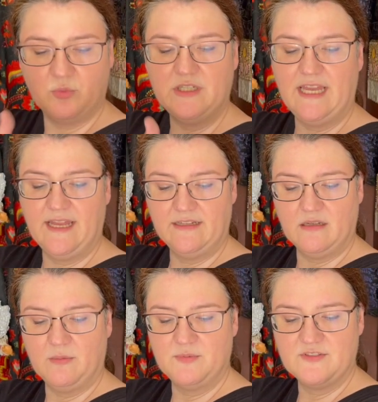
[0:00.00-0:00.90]
would end
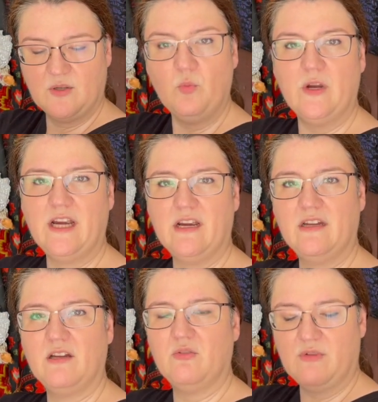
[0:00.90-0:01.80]
up
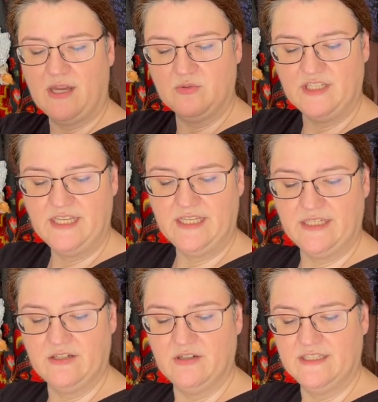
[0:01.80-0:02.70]
somewhere around
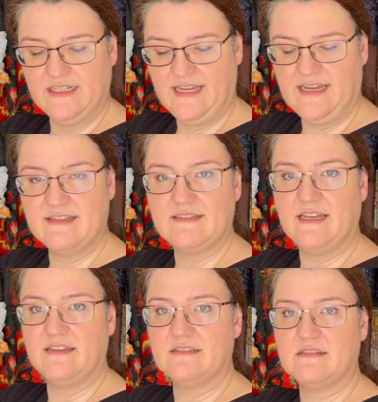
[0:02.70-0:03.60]
here and it has
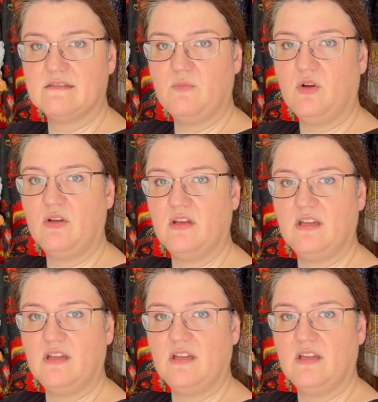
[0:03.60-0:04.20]
like this small